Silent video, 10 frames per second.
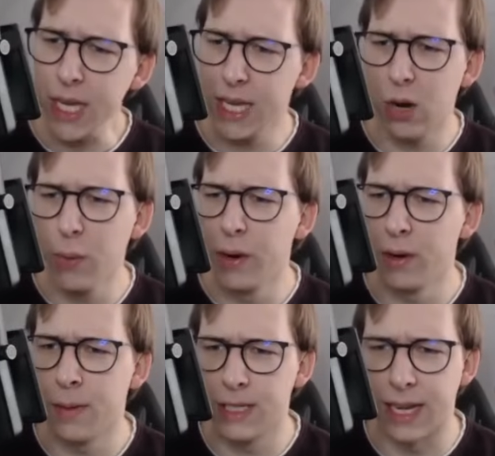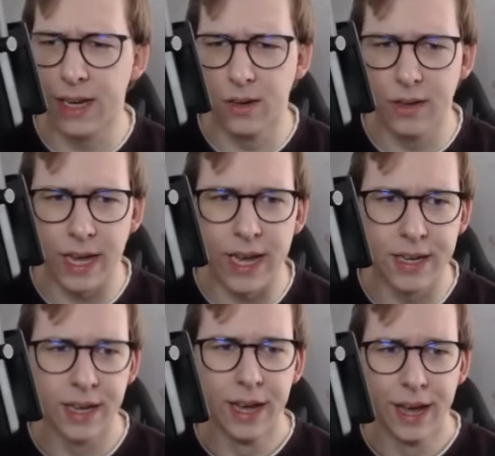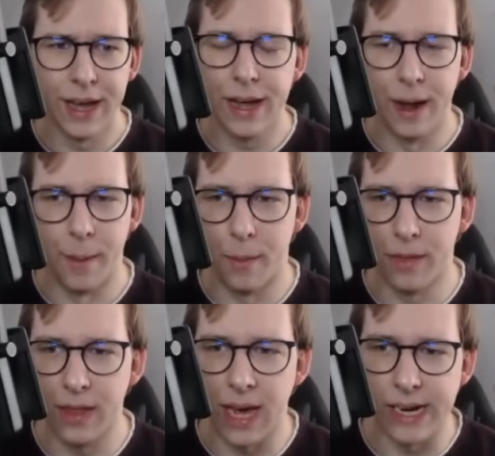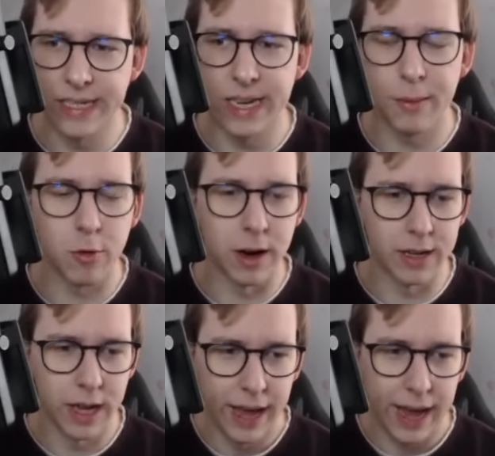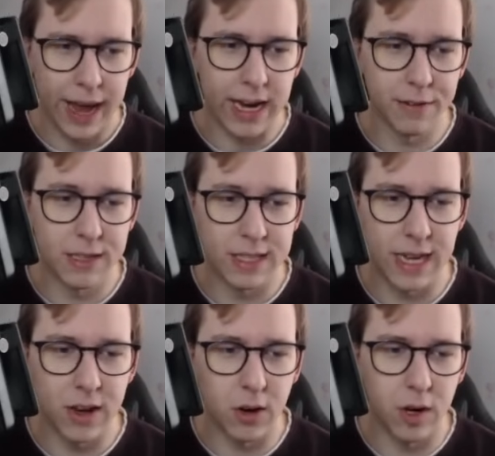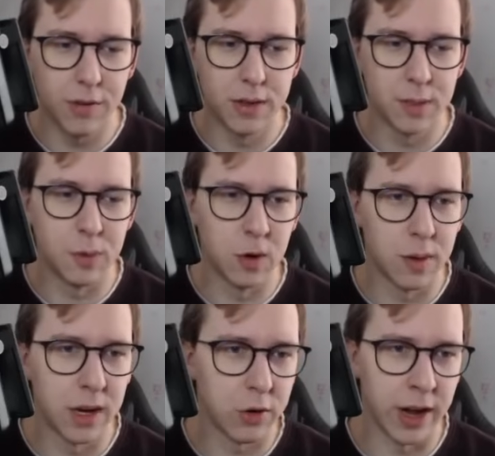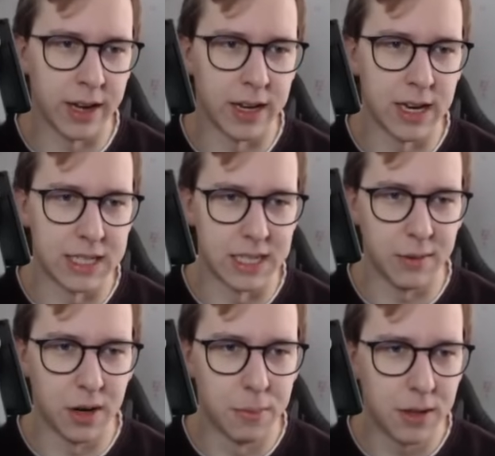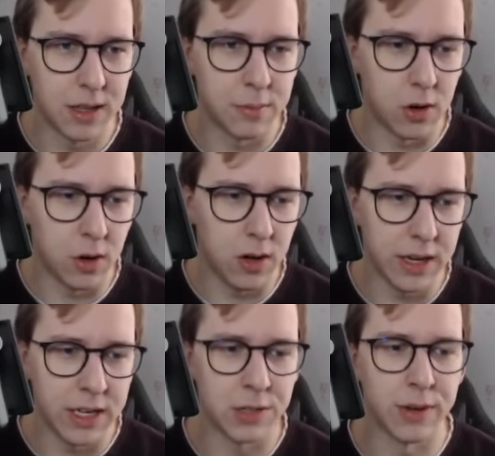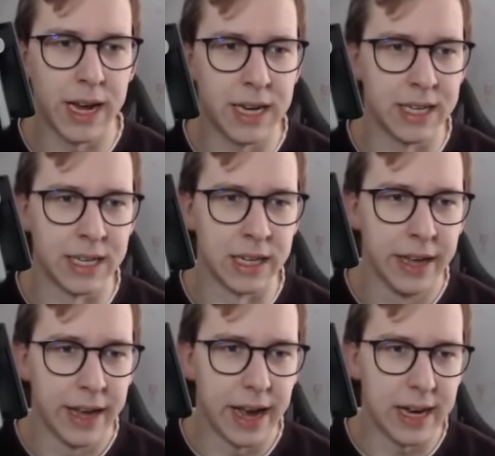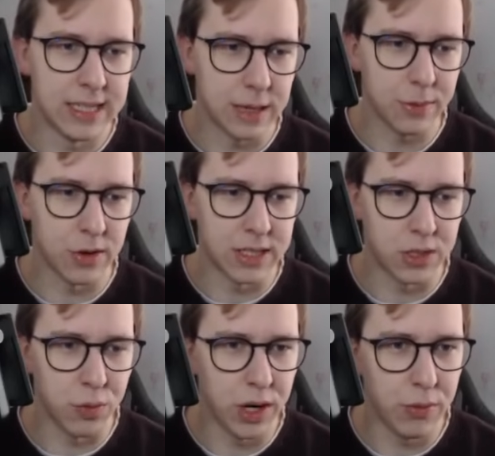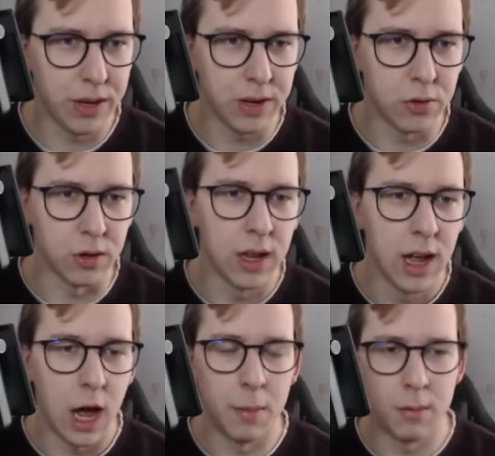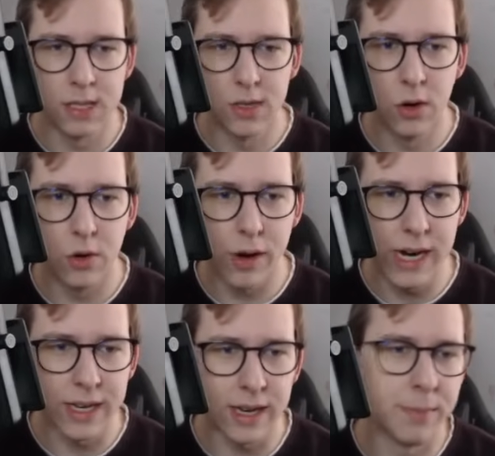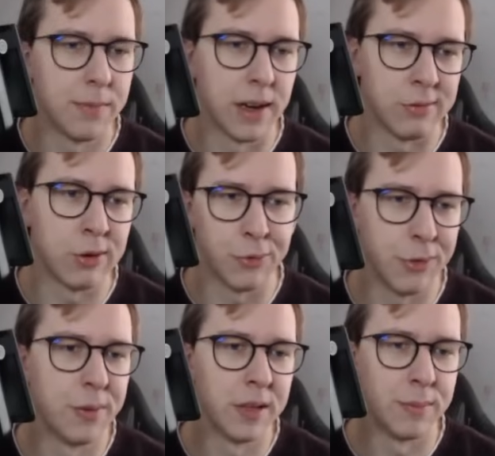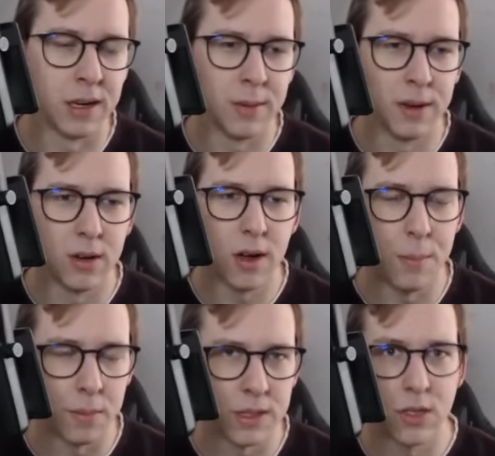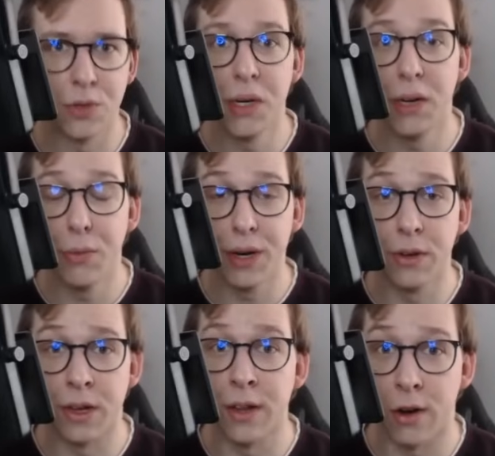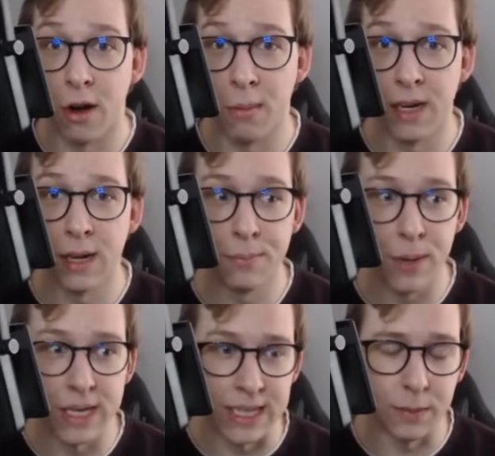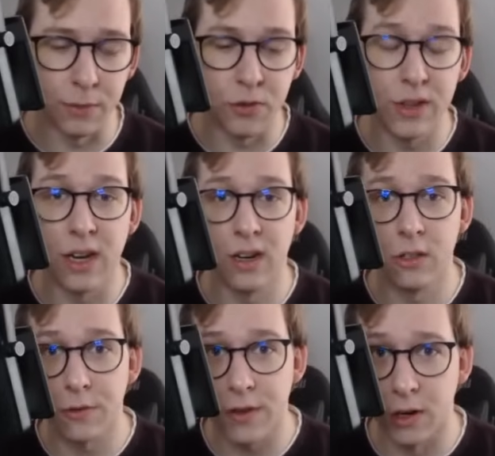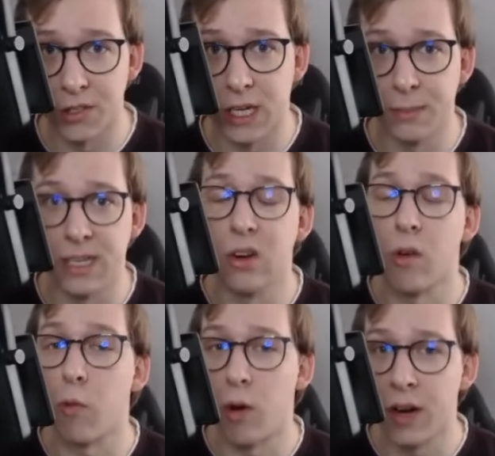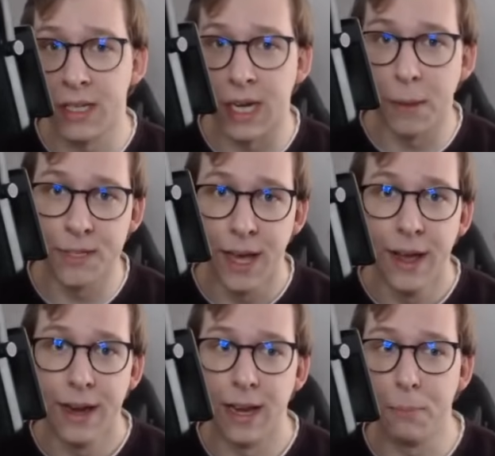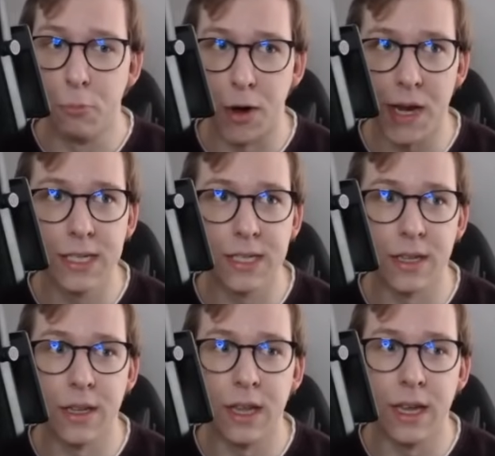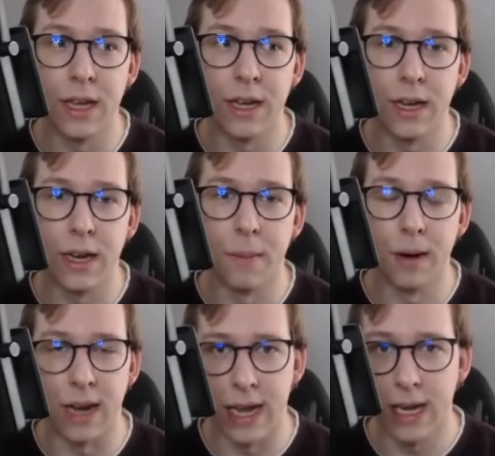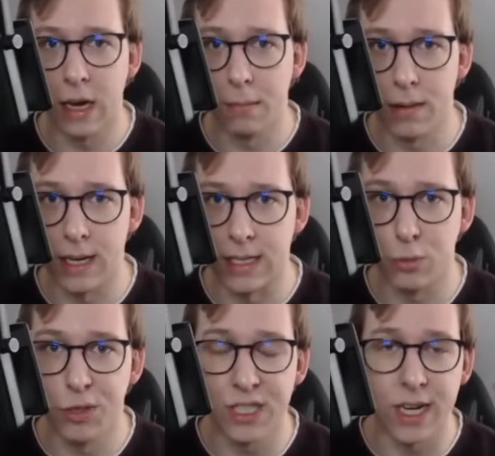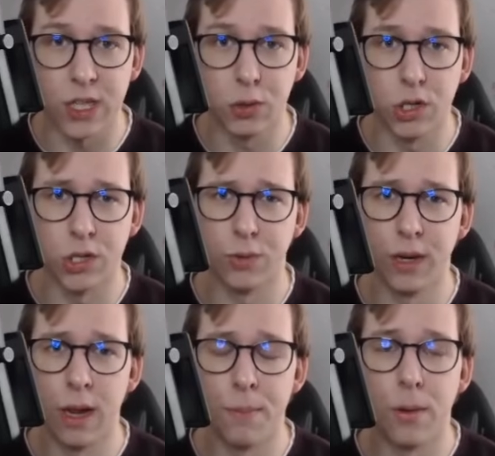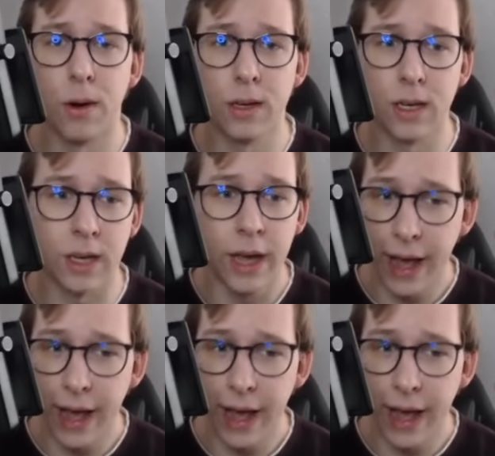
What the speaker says: And now we're going to take a look at the Ice type Grunt, and I have to say all of those Pokemon are kind of nice. I'm going to put them all into A tier. Ice type Grunt is really, really cool. Abomasnow, great. I would put them a little bit lower. Abomasnow is really, really good in the current meta. As said before, there are a lot of ground types, there are a lot of water types. Like breaks the Gligar plus Whiscash, which is really important.